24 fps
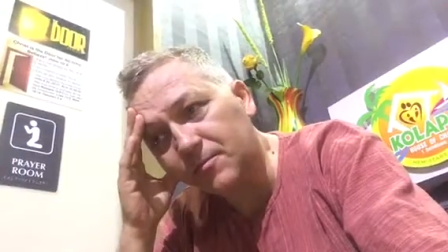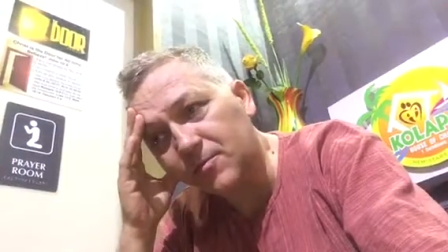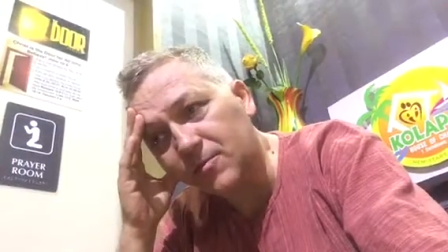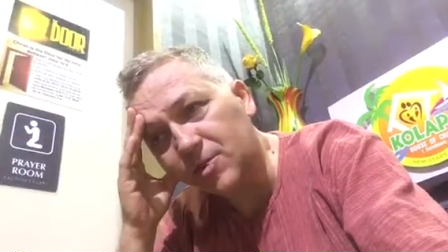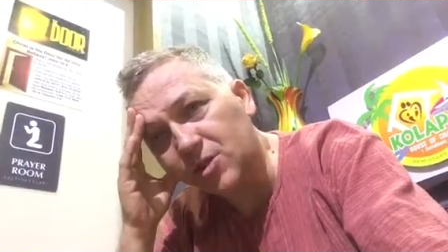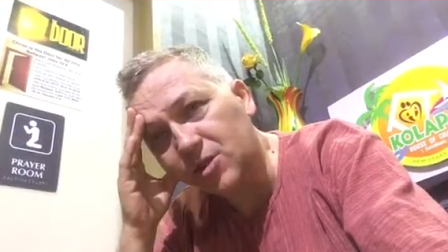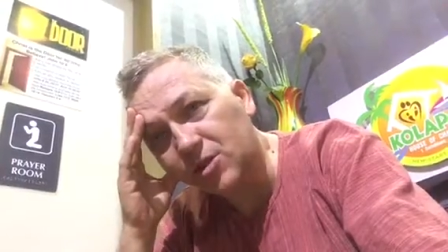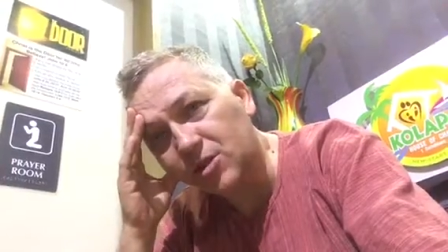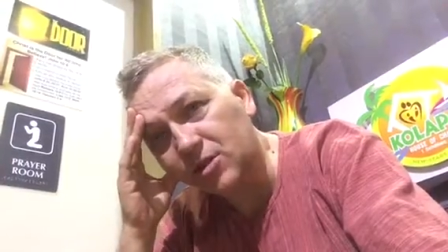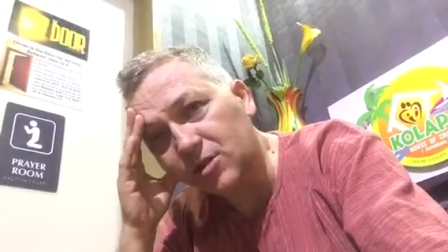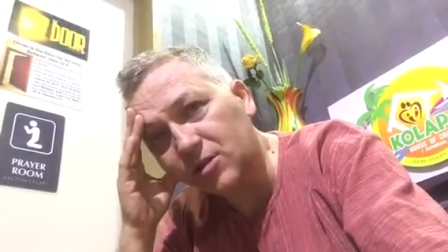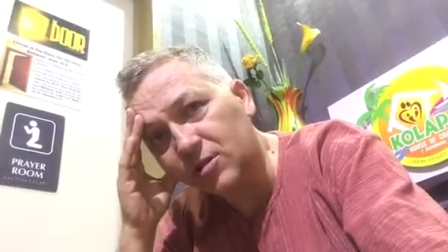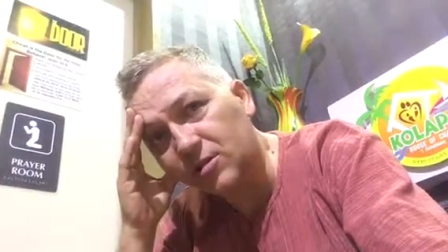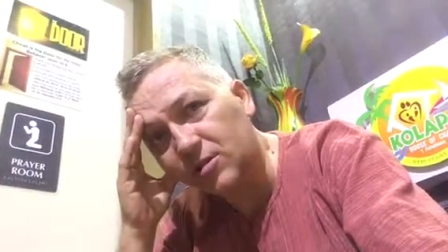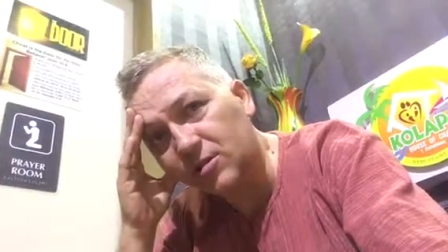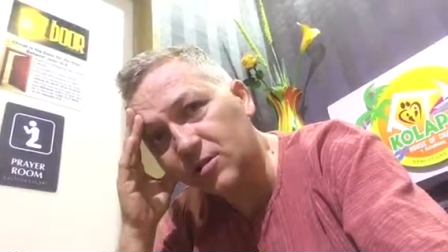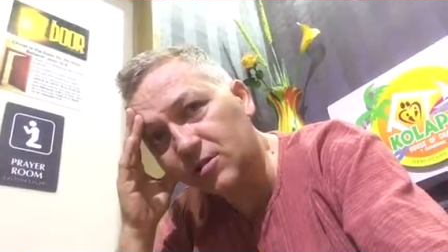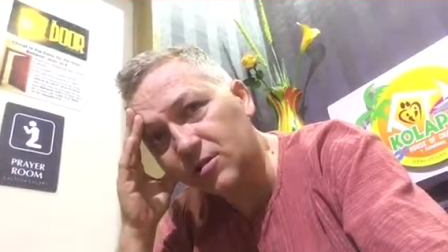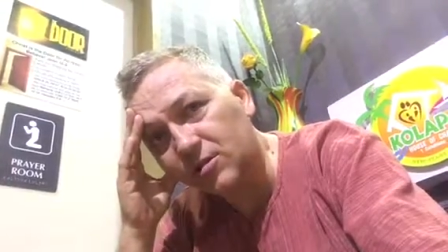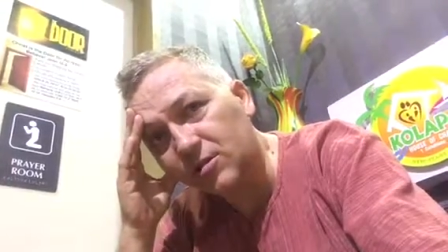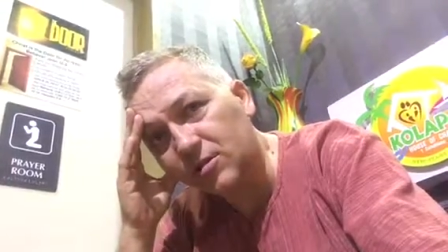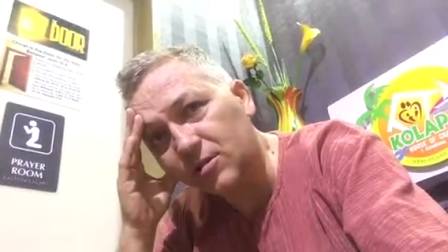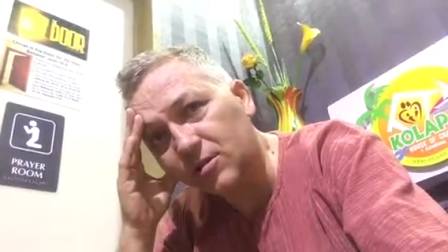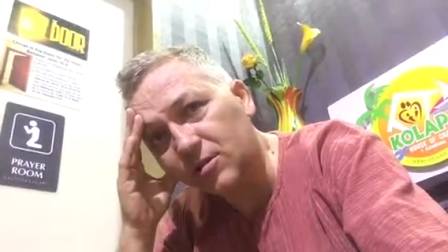just
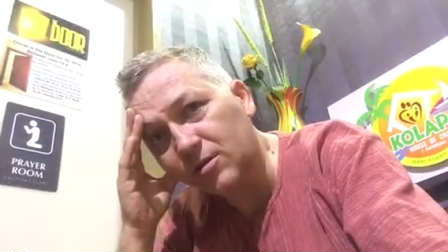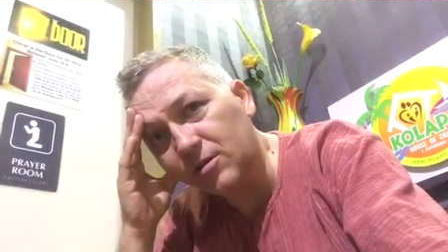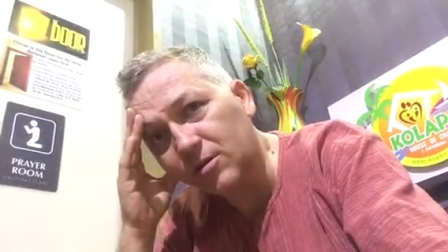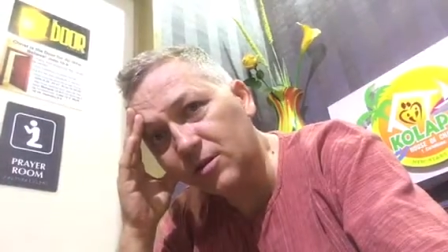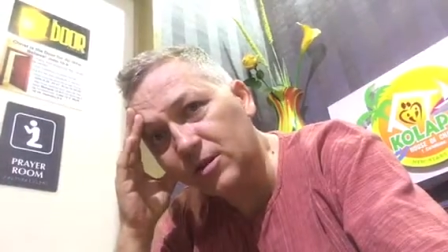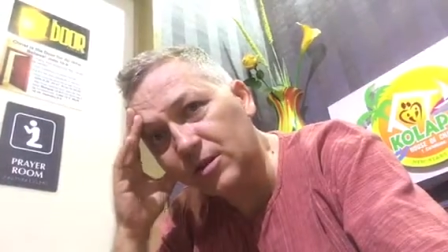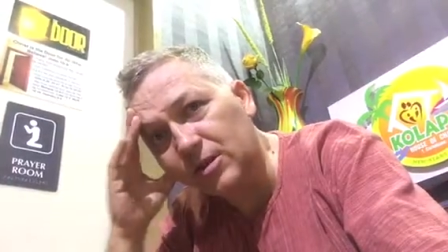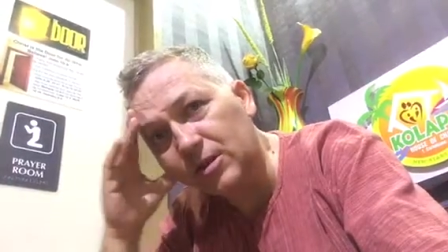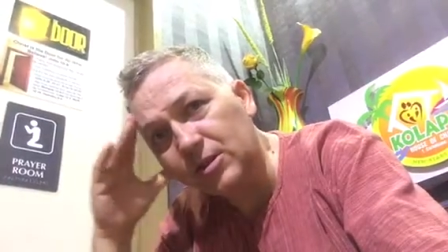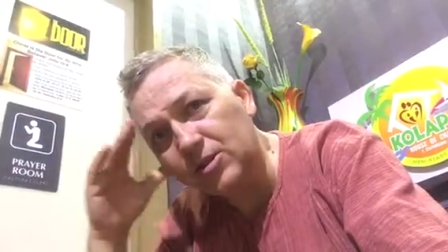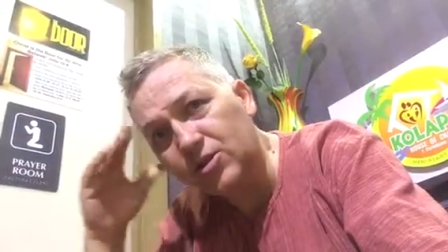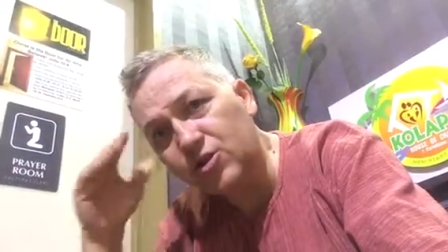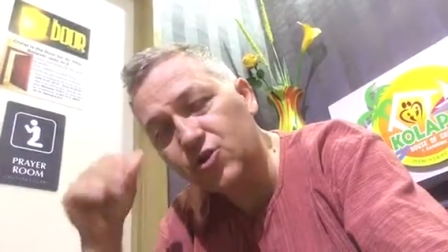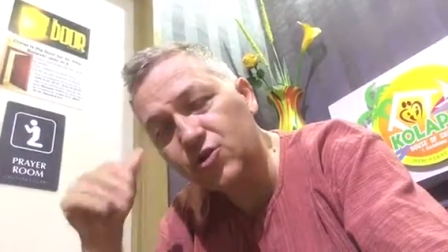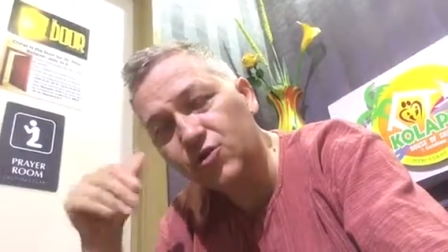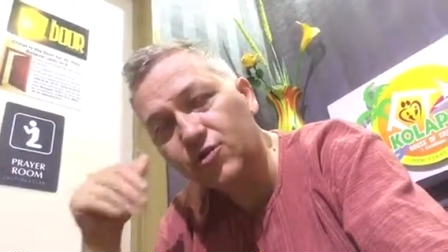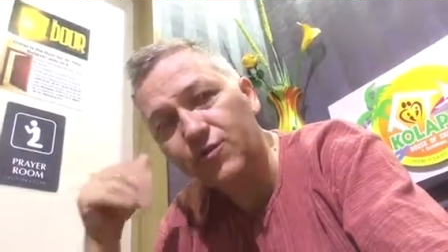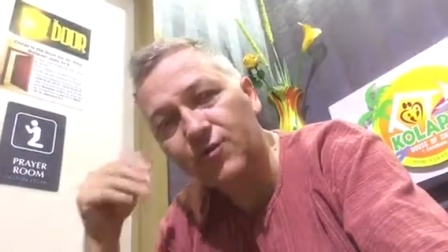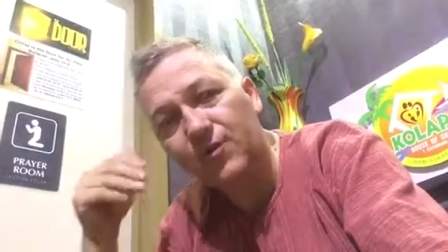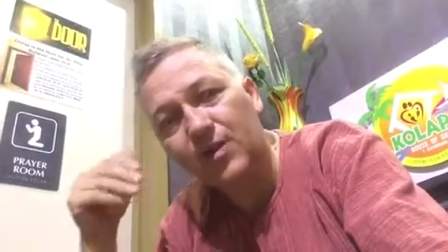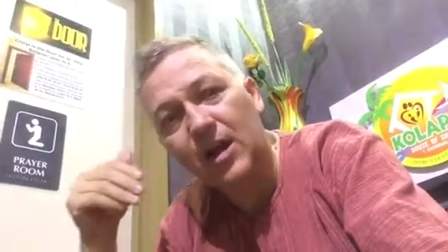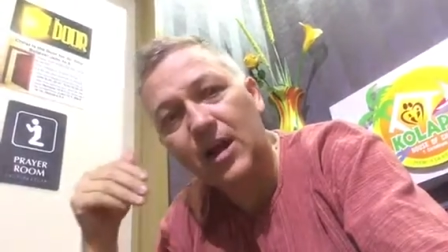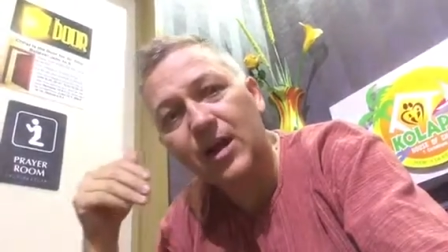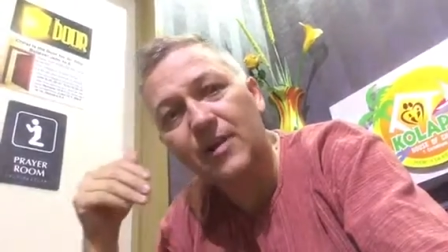
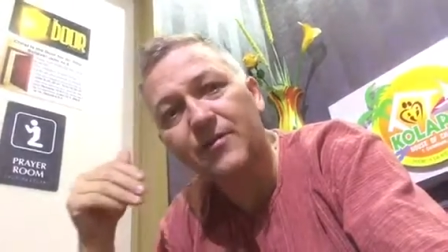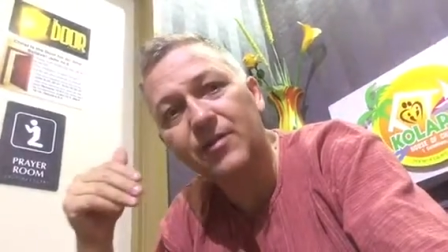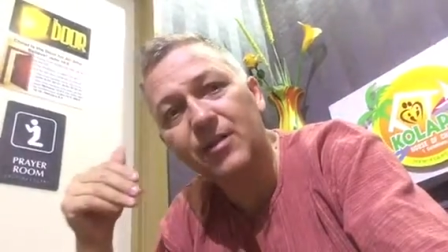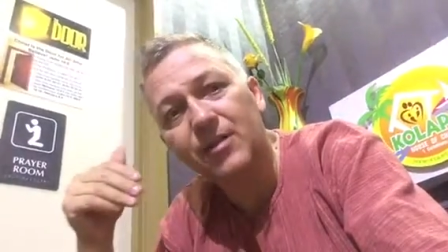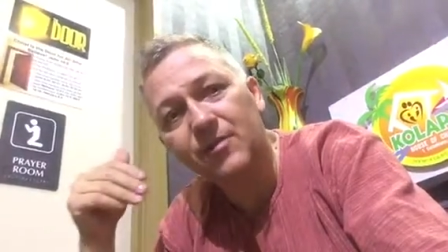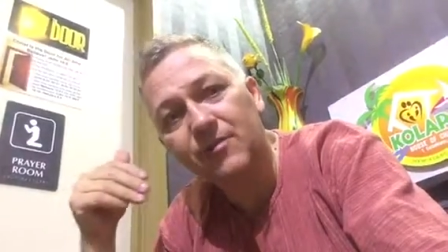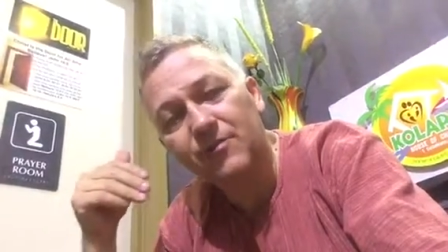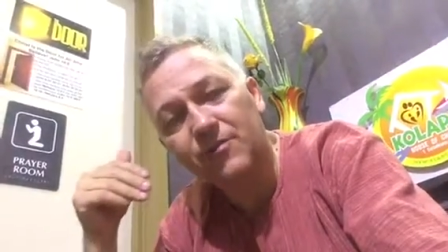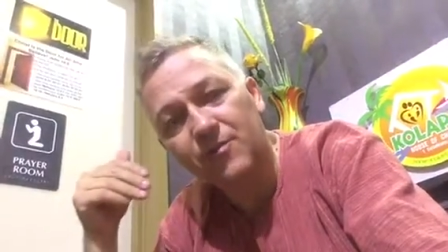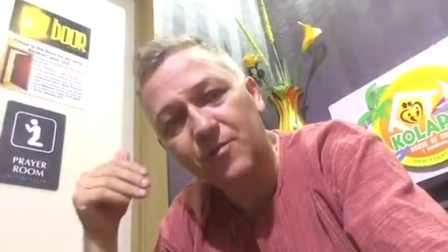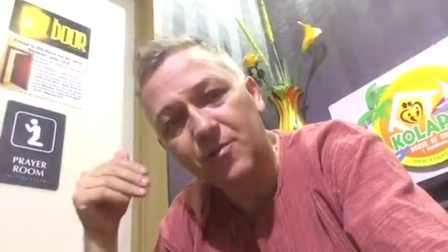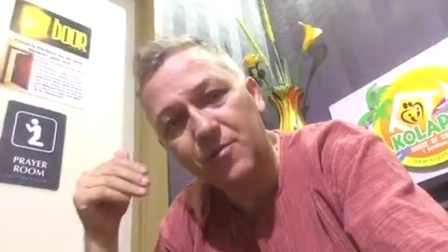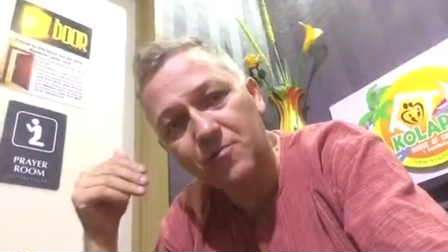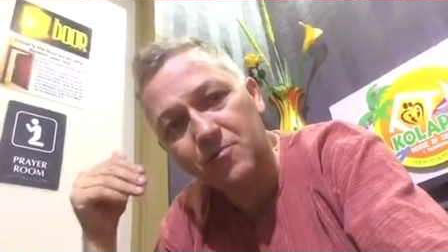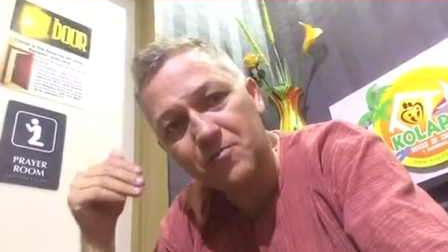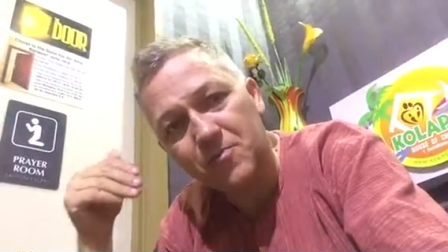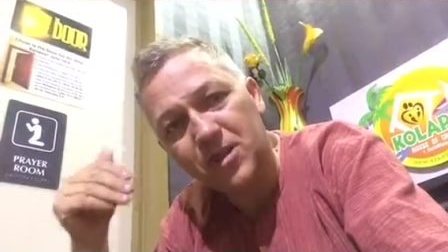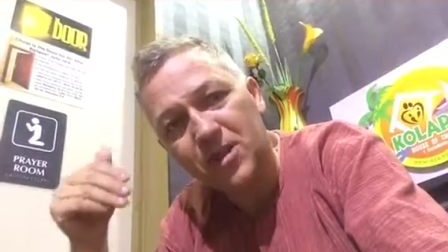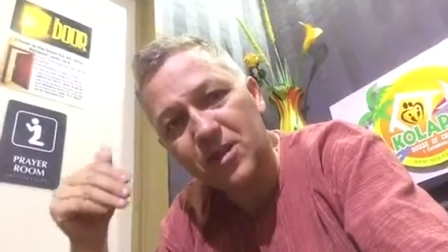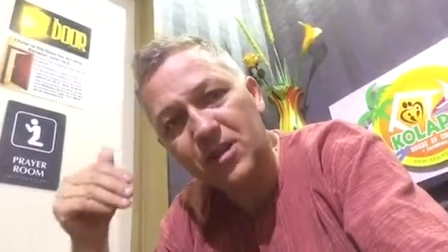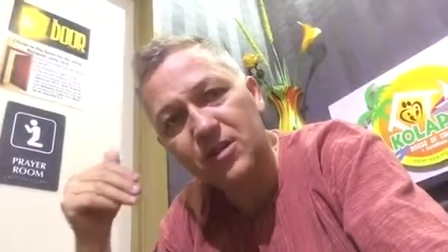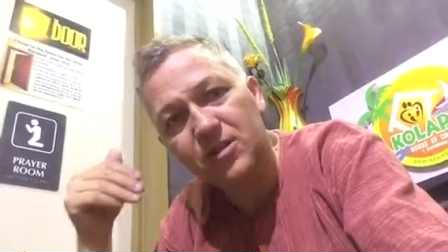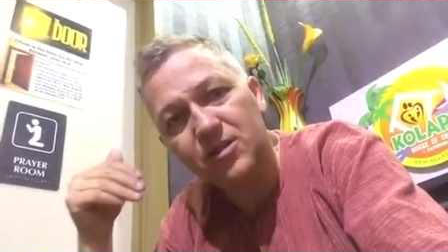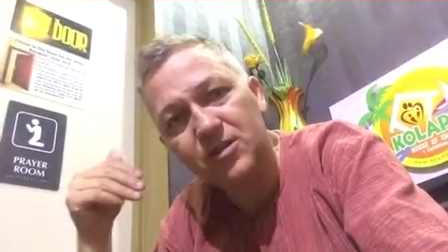surviving from
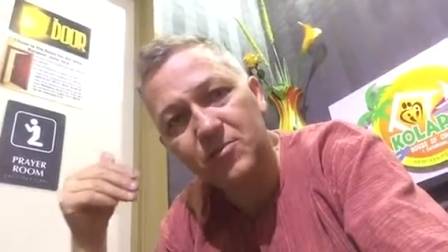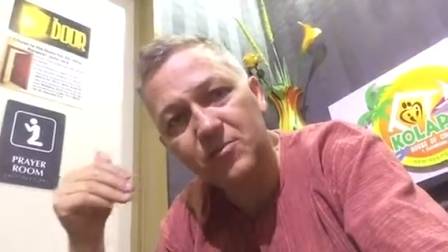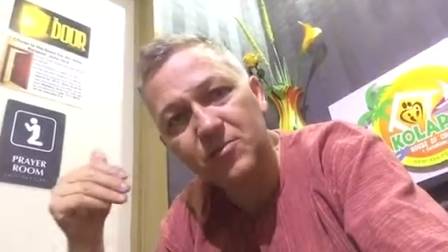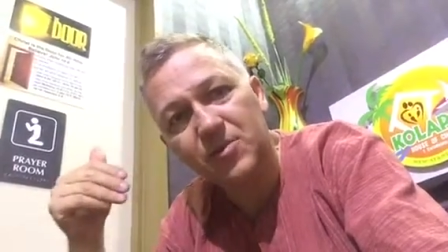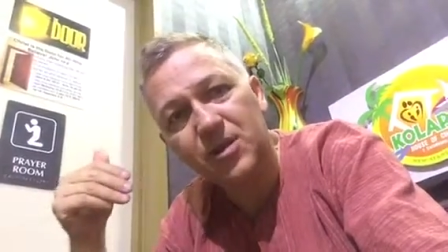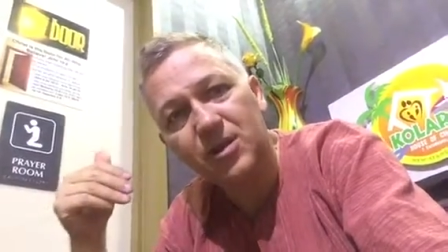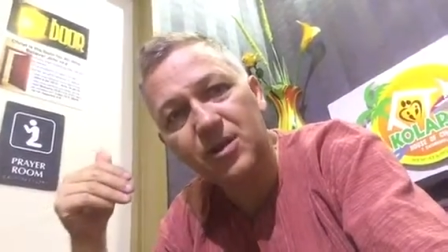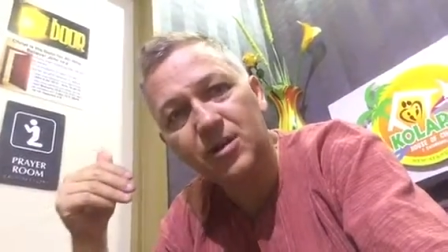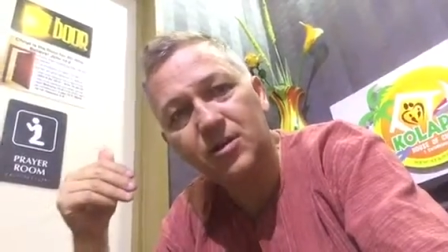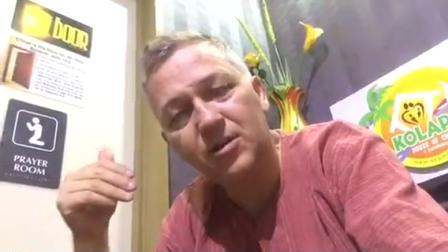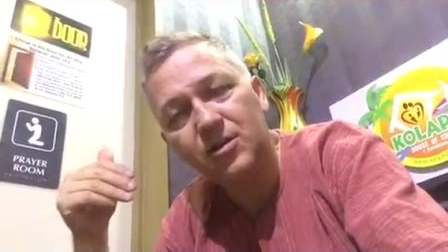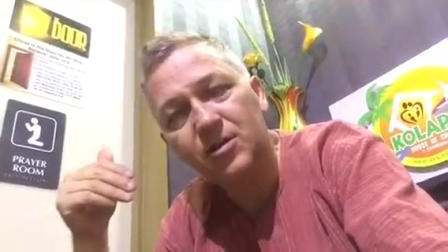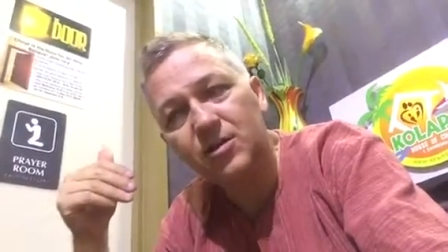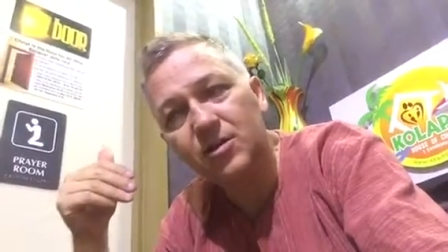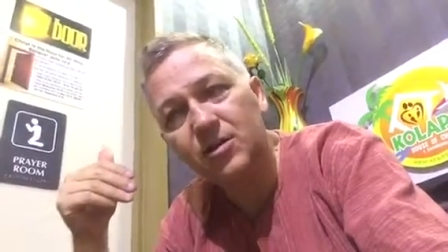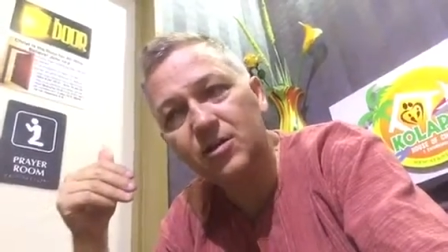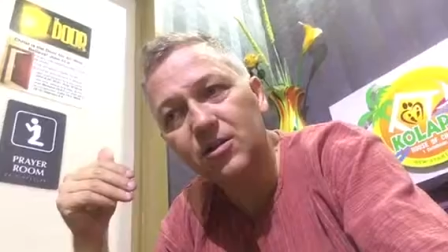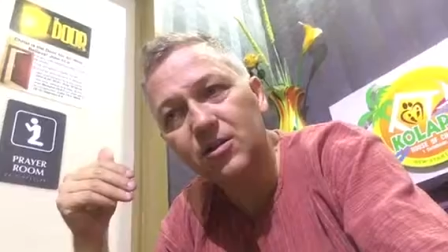minute to minute